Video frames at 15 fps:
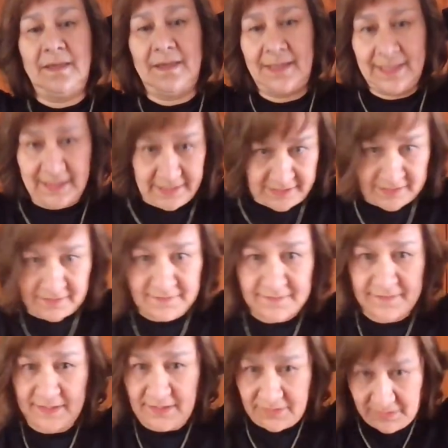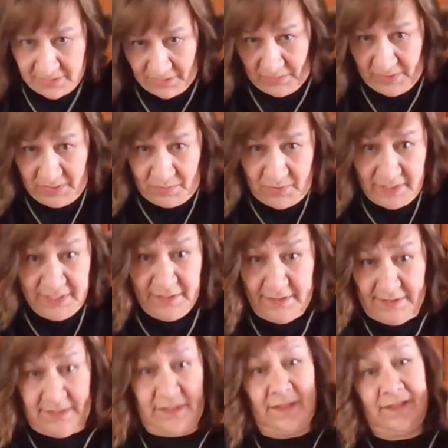I like to figure out where I want
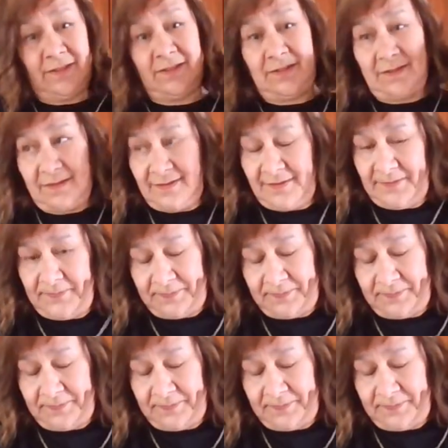it.